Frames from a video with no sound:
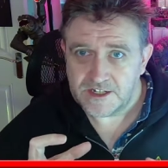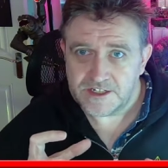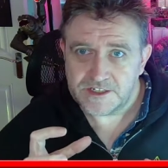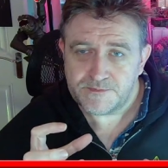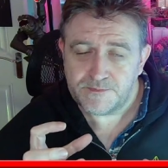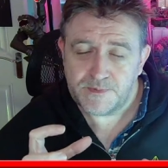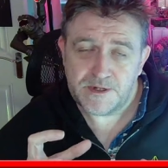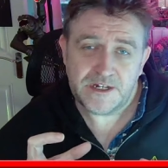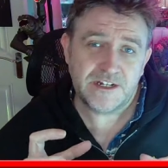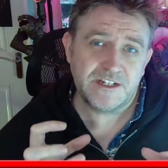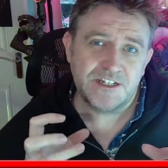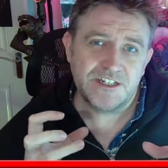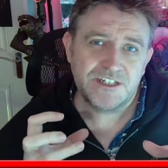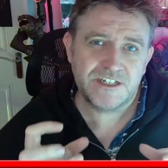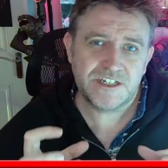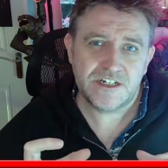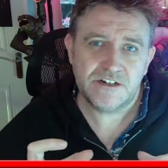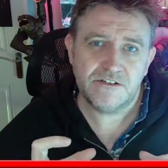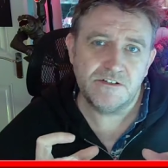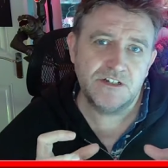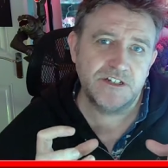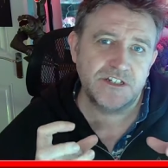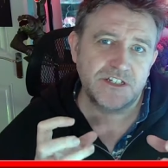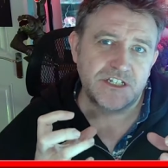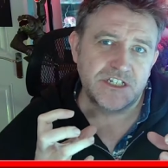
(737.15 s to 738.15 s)
as being a
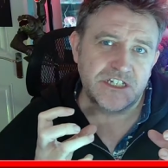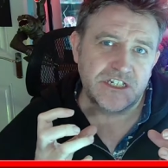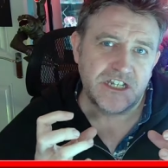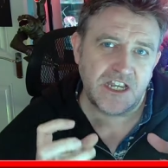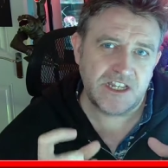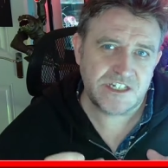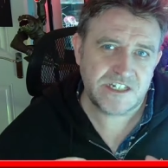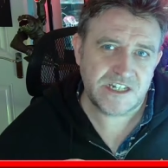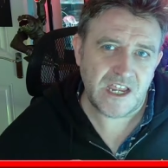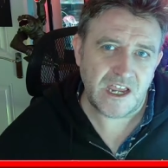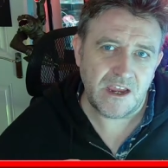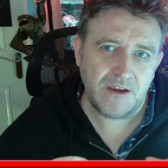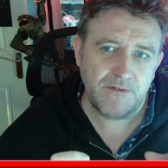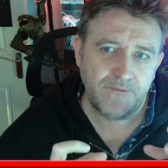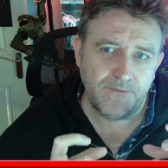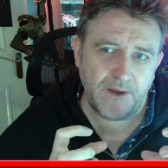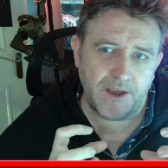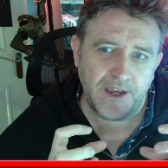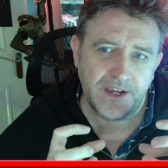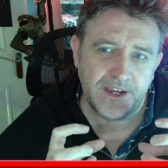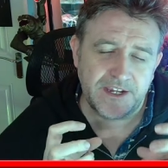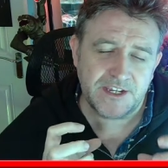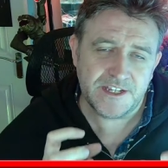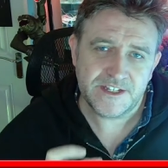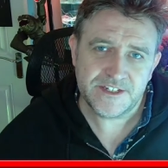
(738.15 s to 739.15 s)
serious
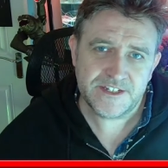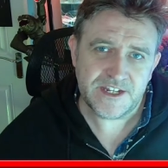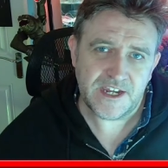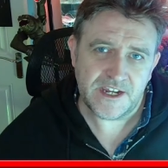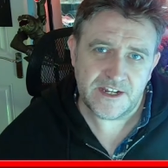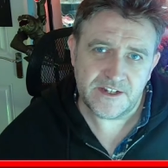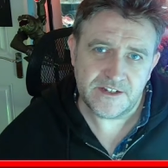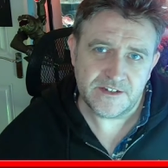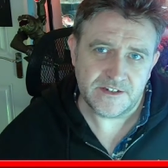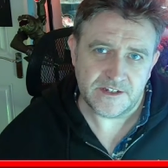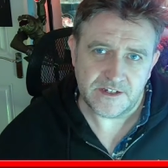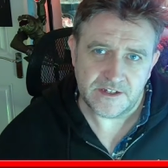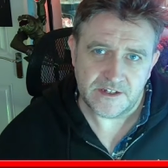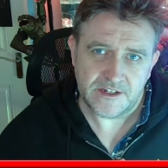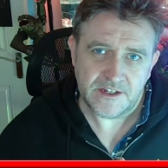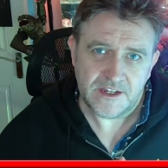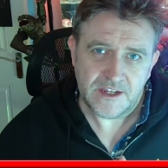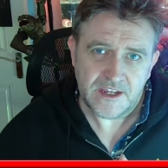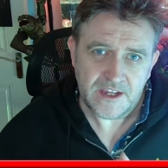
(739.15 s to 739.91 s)
sci-fi contender.